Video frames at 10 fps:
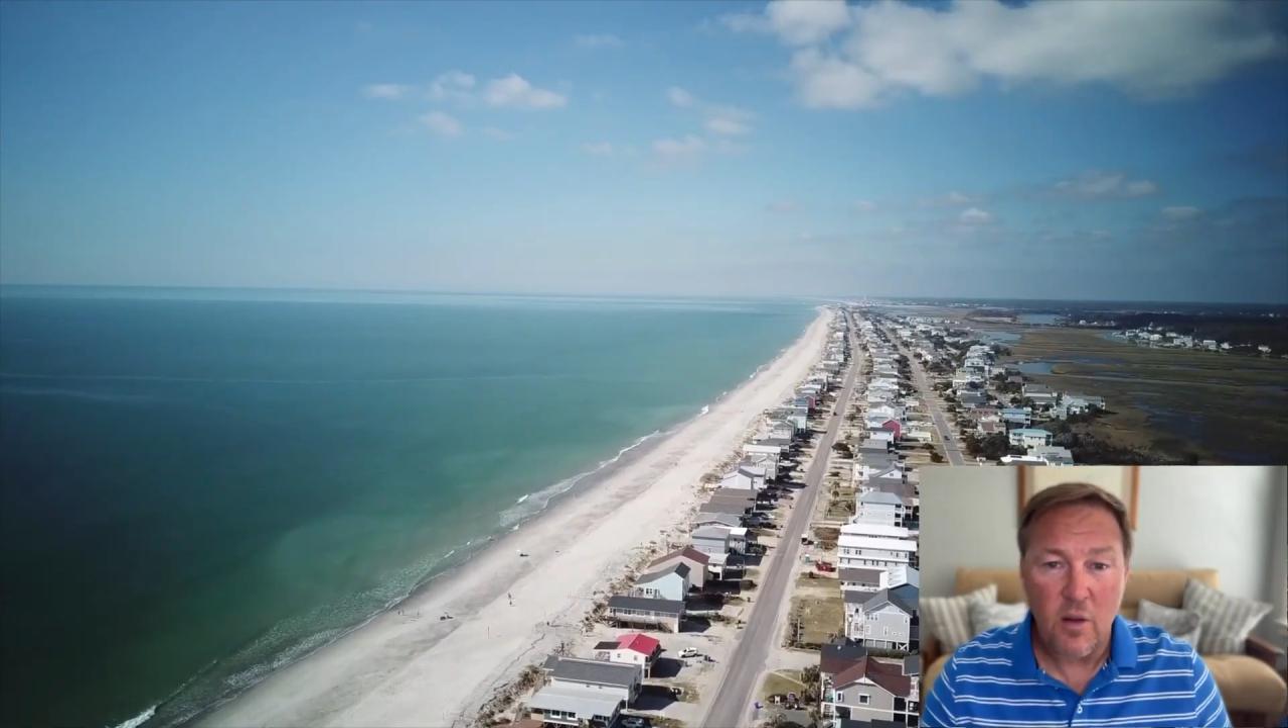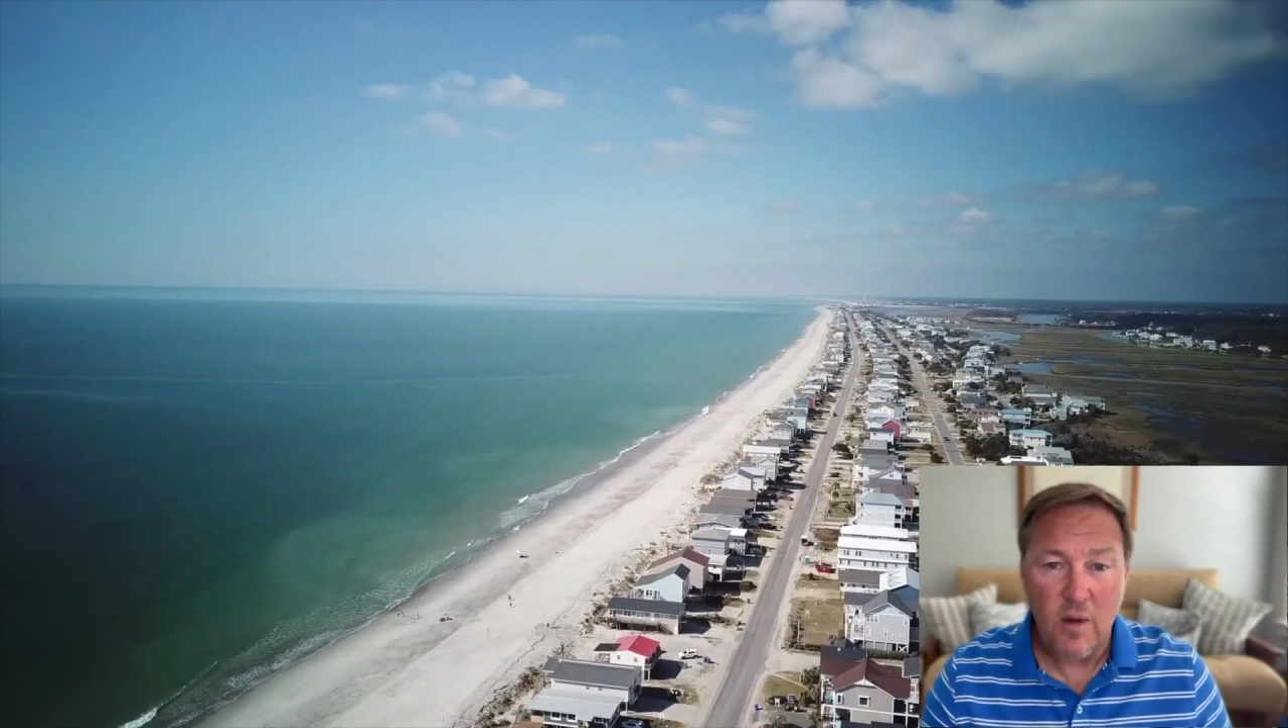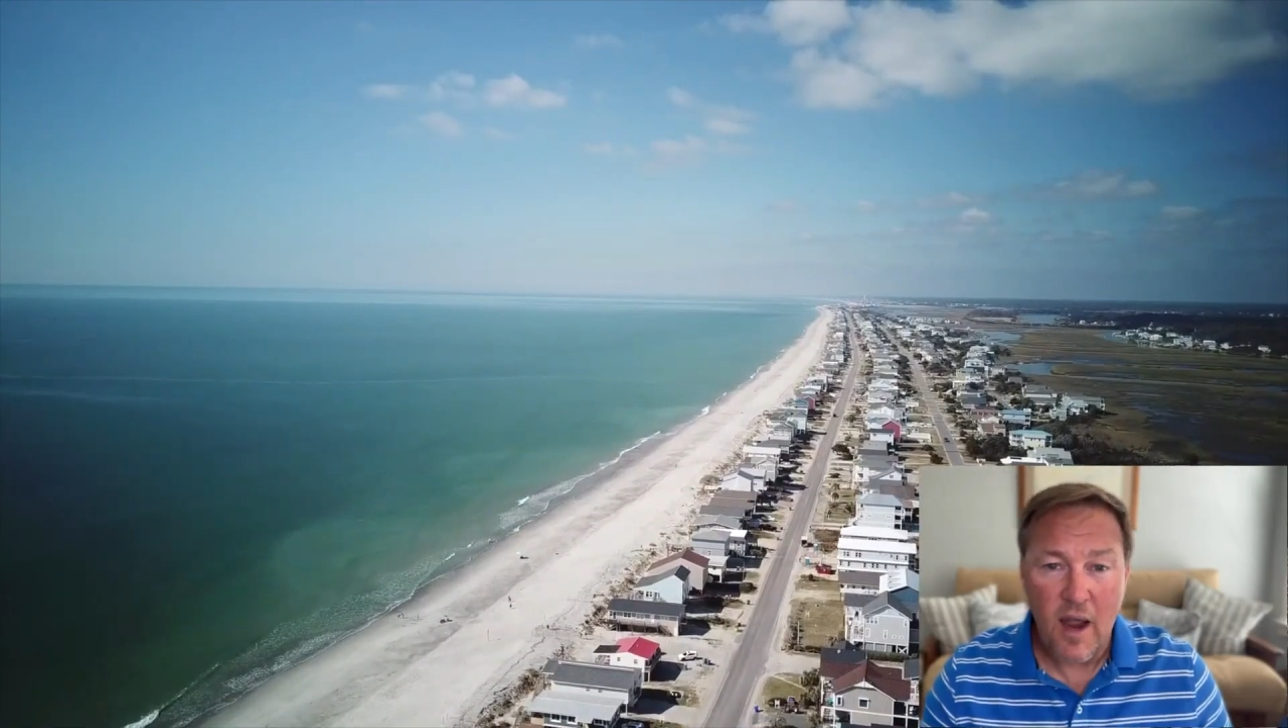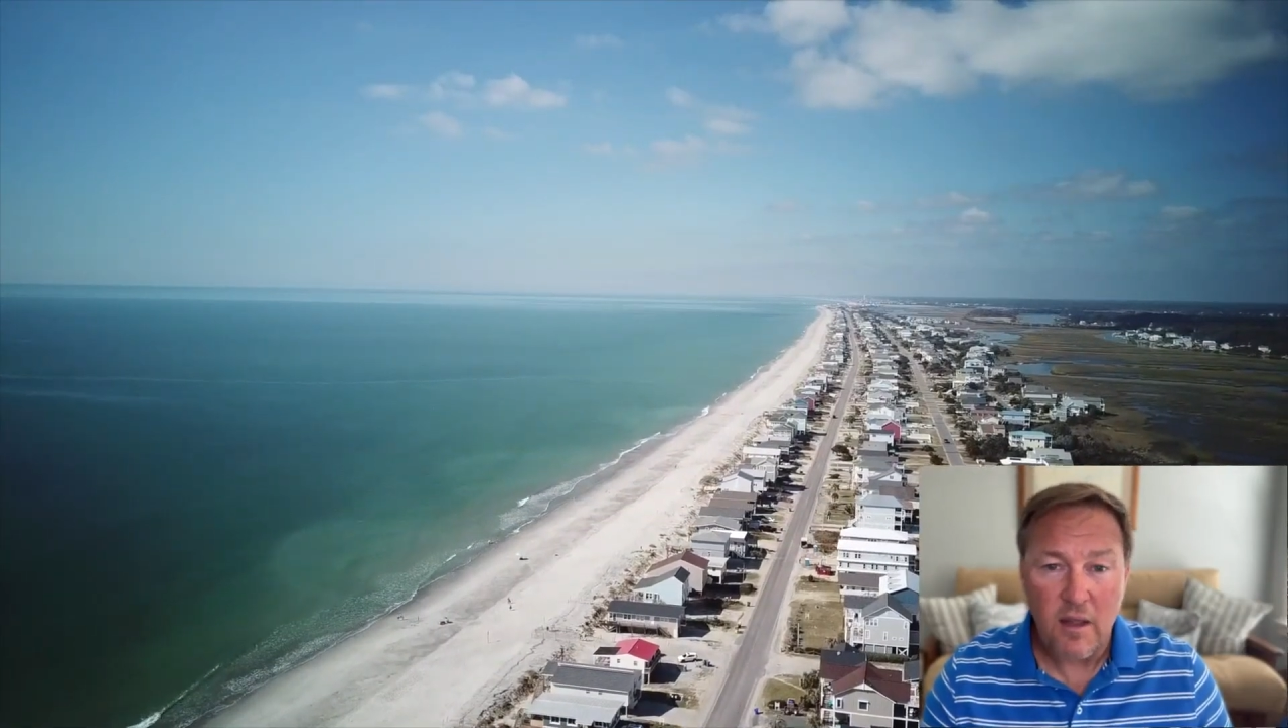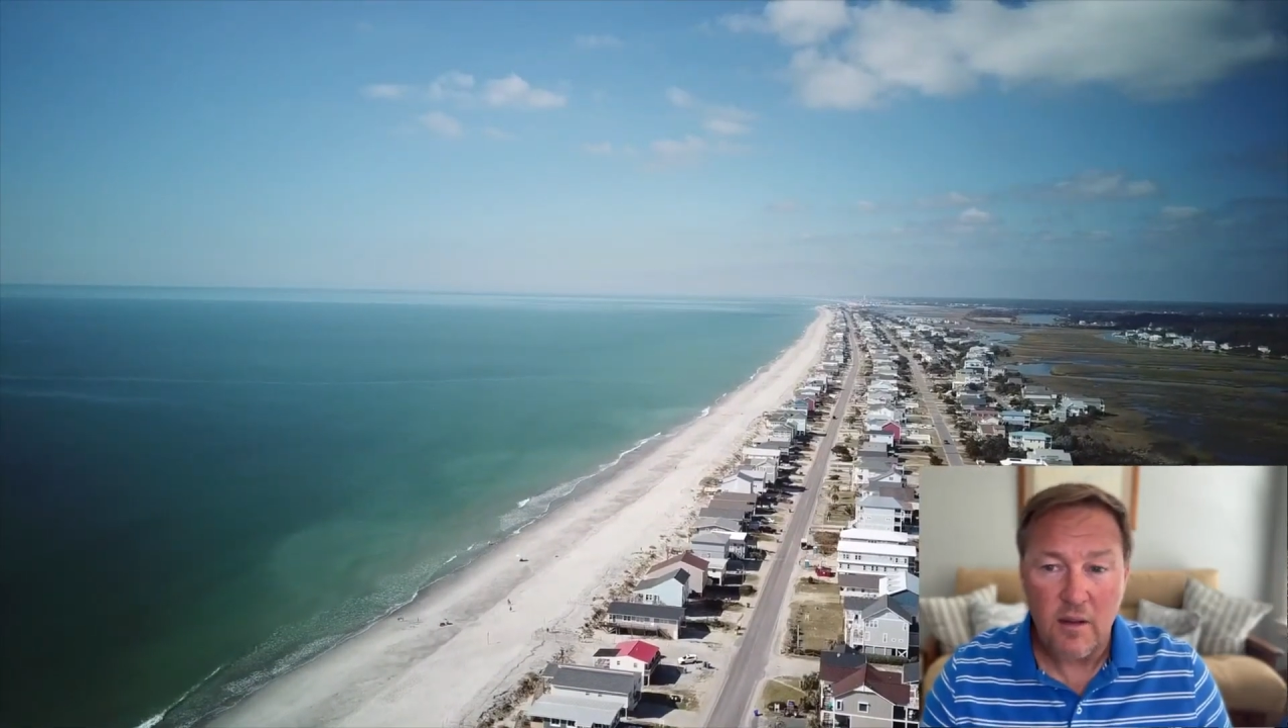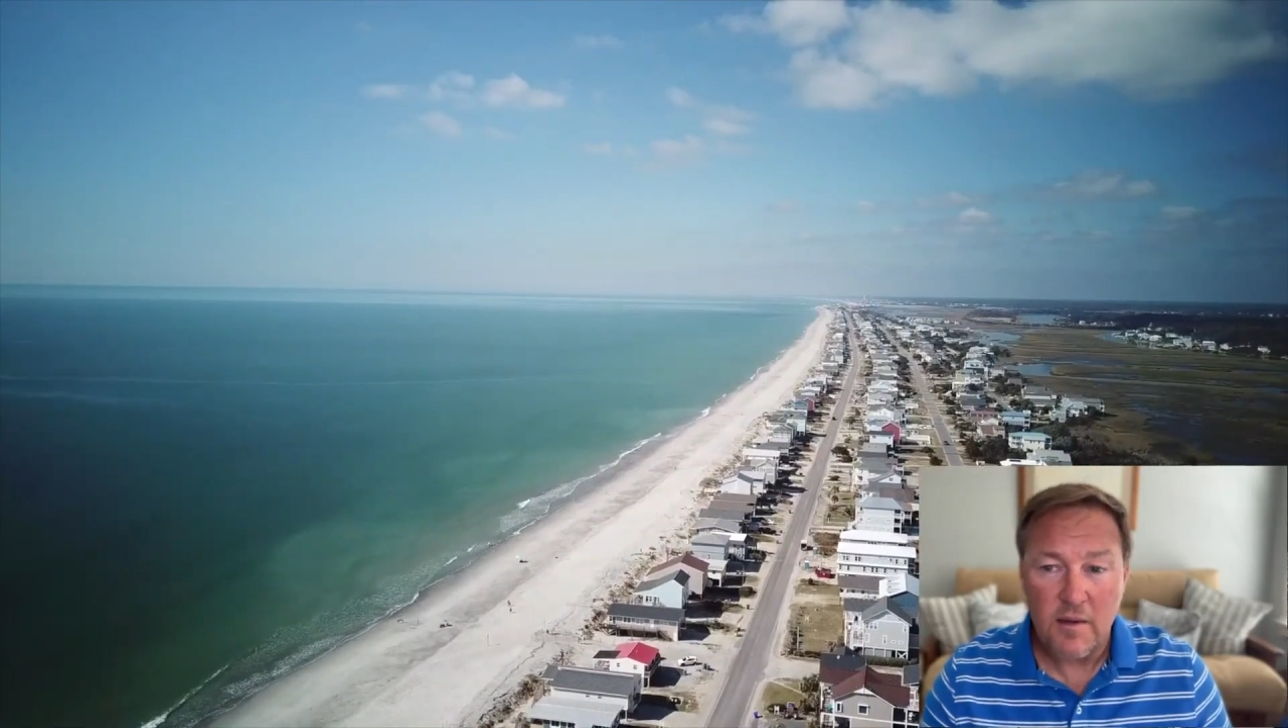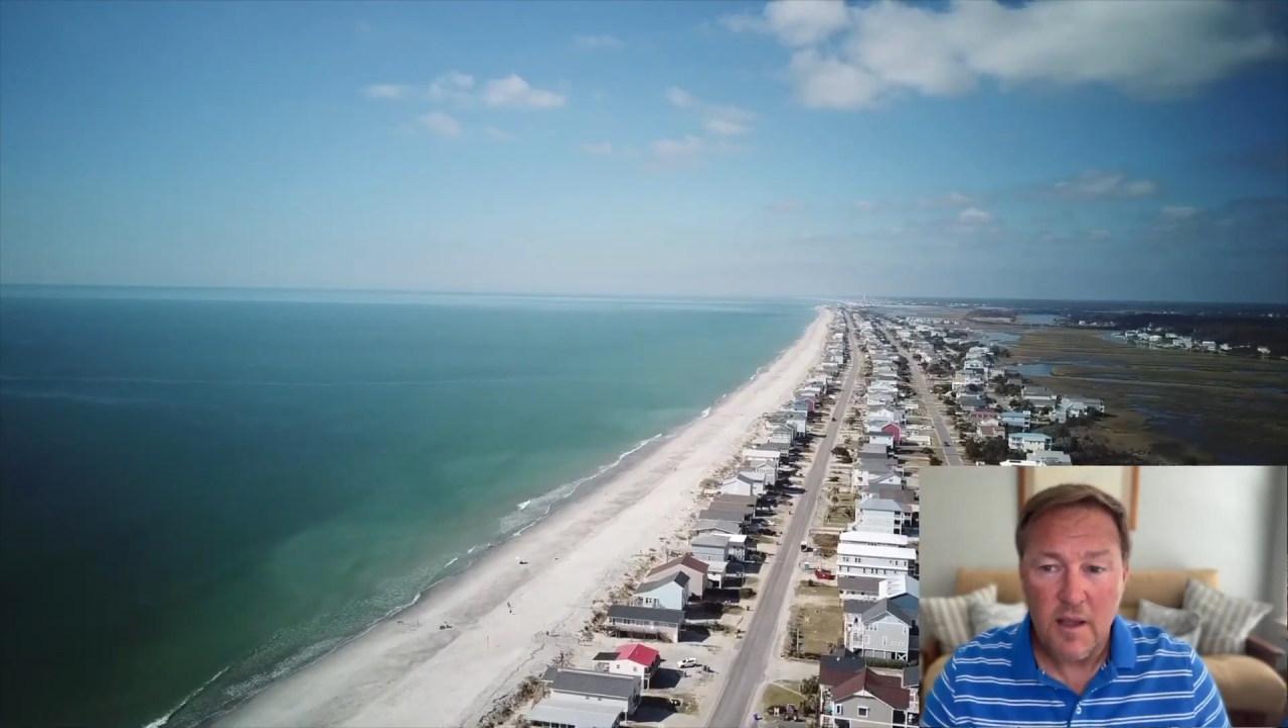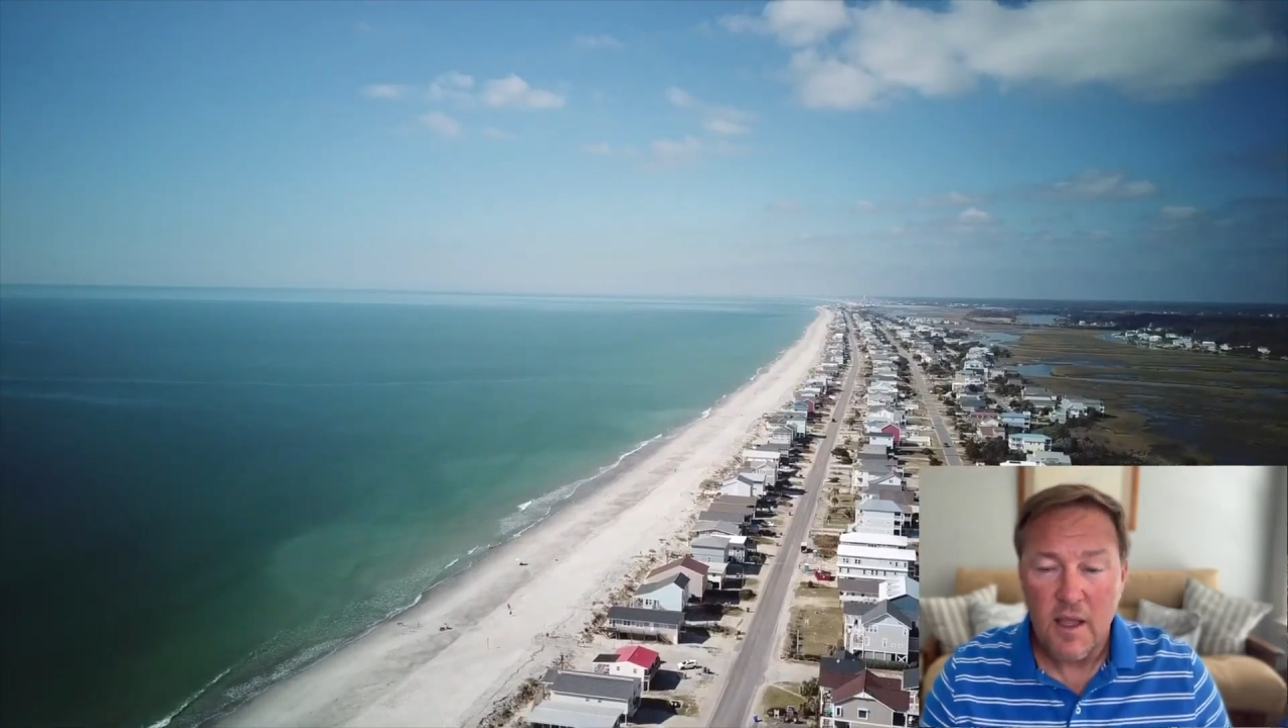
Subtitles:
Oak Island.